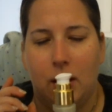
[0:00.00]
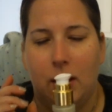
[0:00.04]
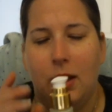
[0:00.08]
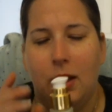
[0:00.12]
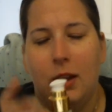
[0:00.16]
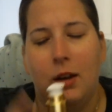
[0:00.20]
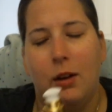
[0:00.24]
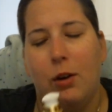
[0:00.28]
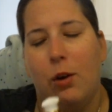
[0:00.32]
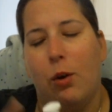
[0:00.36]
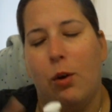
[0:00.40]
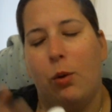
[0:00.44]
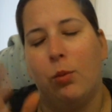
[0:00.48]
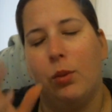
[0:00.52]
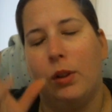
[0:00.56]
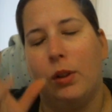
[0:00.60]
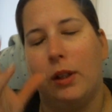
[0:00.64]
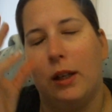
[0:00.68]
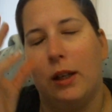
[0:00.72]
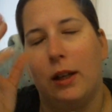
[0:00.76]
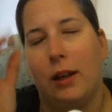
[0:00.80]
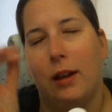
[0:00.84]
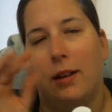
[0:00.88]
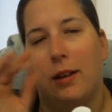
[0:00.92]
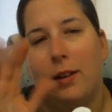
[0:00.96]
it
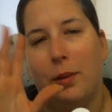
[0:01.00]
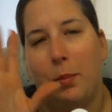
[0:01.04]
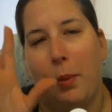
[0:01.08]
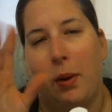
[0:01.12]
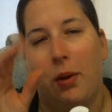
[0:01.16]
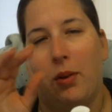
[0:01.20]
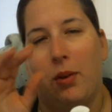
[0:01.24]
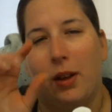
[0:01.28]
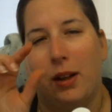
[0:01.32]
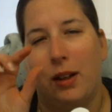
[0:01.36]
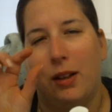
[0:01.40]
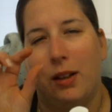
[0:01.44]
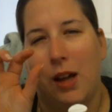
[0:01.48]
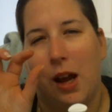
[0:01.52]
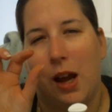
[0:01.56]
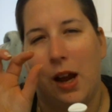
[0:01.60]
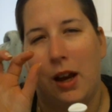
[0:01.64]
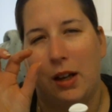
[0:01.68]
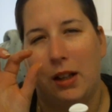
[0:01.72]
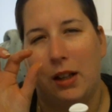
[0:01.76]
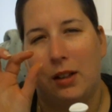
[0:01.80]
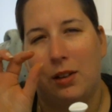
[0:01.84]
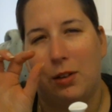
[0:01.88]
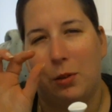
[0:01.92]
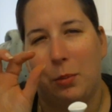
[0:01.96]
only expels, like,
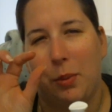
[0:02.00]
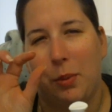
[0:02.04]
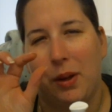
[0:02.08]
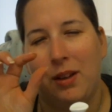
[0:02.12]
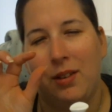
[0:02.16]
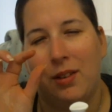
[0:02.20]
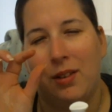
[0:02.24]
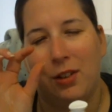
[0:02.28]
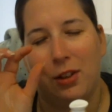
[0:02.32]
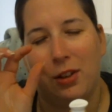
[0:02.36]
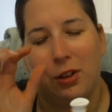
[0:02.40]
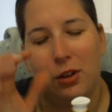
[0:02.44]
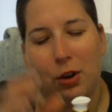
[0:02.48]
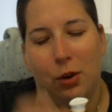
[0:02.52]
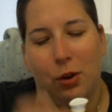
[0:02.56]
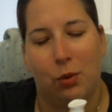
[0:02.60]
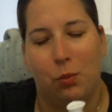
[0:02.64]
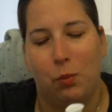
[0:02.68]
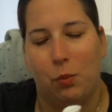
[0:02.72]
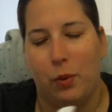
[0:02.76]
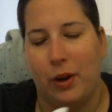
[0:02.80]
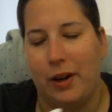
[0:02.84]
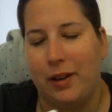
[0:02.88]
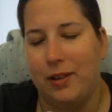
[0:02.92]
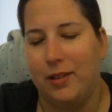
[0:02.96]
tiny little bits, so you
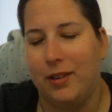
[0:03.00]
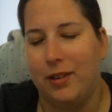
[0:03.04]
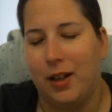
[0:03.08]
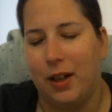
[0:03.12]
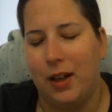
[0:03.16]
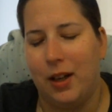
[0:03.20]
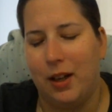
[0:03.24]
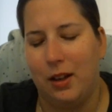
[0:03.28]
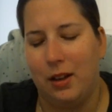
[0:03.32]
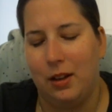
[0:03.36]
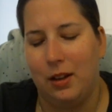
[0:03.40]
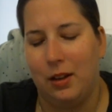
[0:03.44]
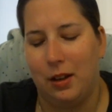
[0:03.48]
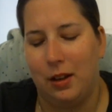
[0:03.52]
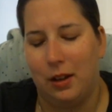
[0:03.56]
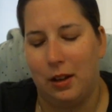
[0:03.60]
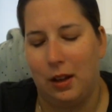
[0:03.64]
don't waste any.